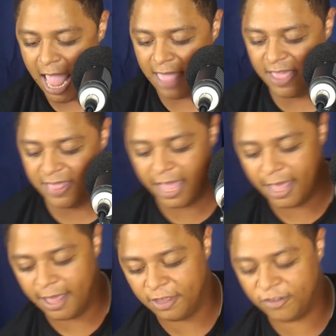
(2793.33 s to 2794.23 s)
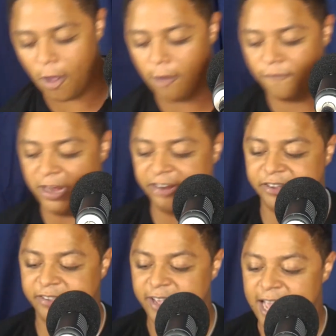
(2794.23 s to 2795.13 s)
And then the song
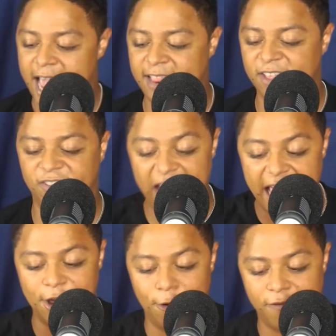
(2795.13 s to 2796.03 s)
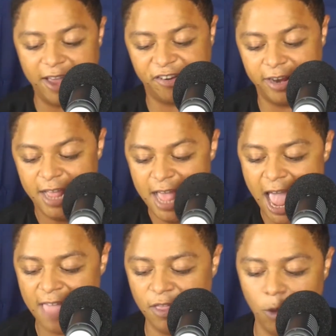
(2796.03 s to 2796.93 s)
finishes and then standing ovation.
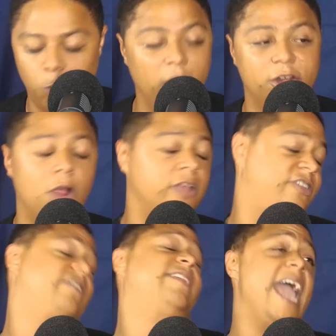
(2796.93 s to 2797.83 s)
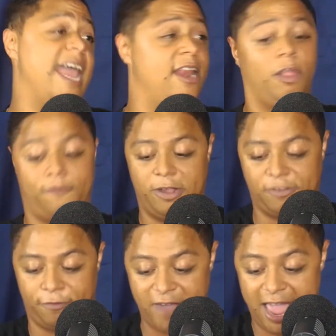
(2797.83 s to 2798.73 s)
And then the one girl is just dead and all her
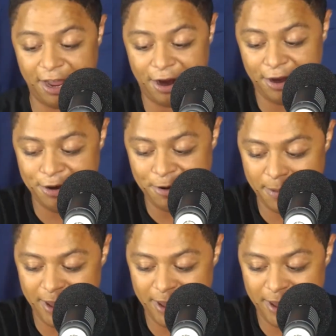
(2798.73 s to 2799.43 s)
friends are fanning her. You know what I mean?